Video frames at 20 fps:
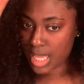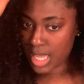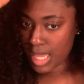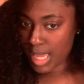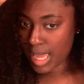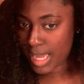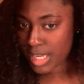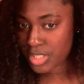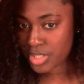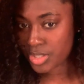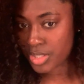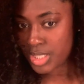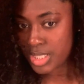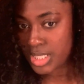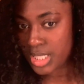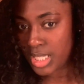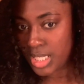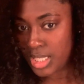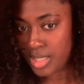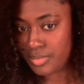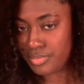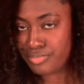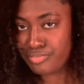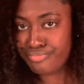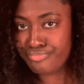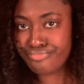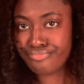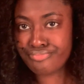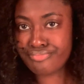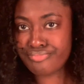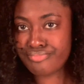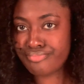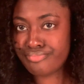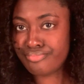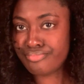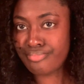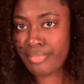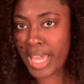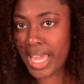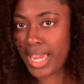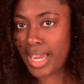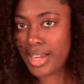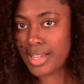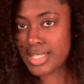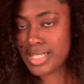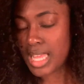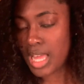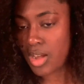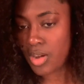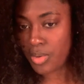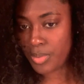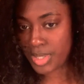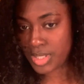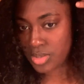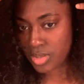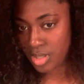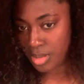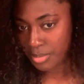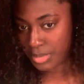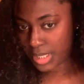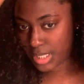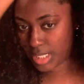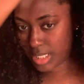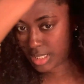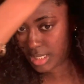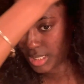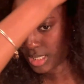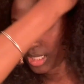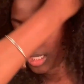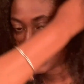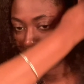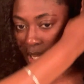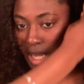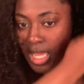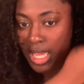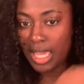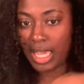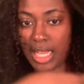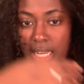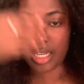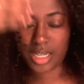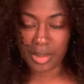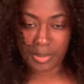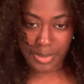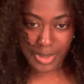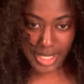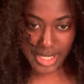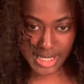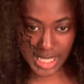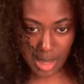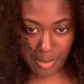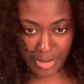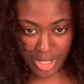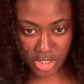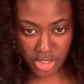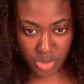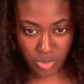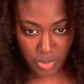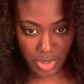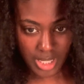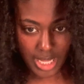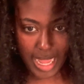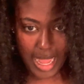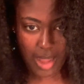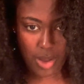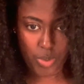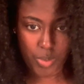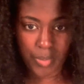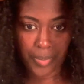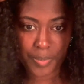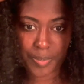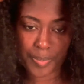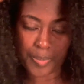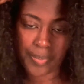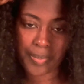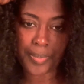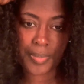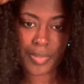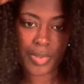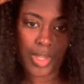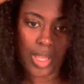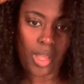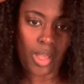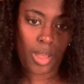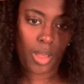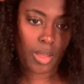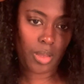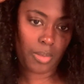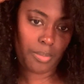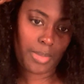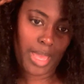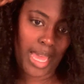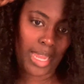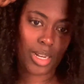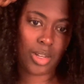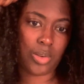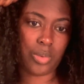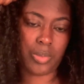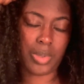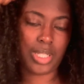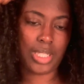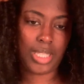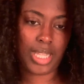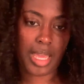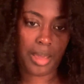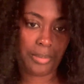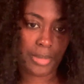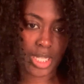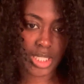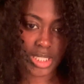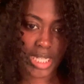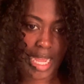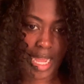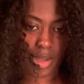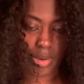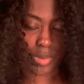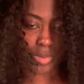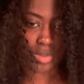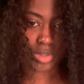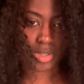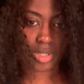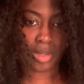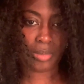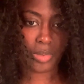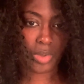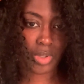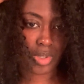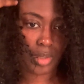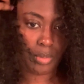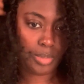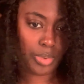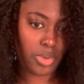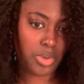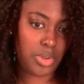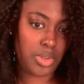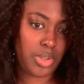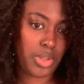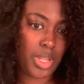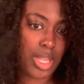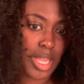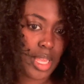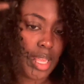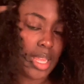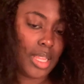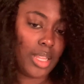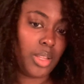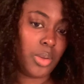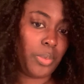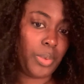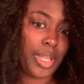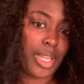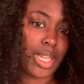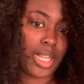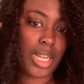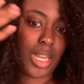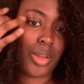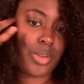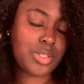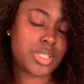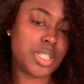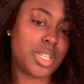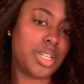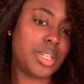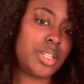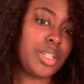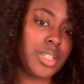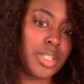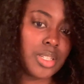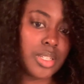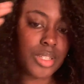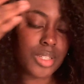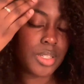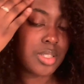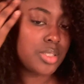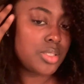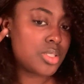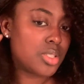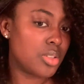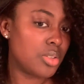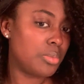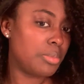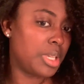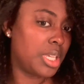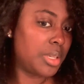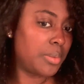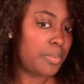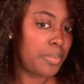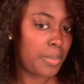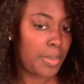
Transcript: As you can see, my hair is not always going to blend, and it depends how much you want out. I don't want that much out, so I'm going to pull the wig closer to me.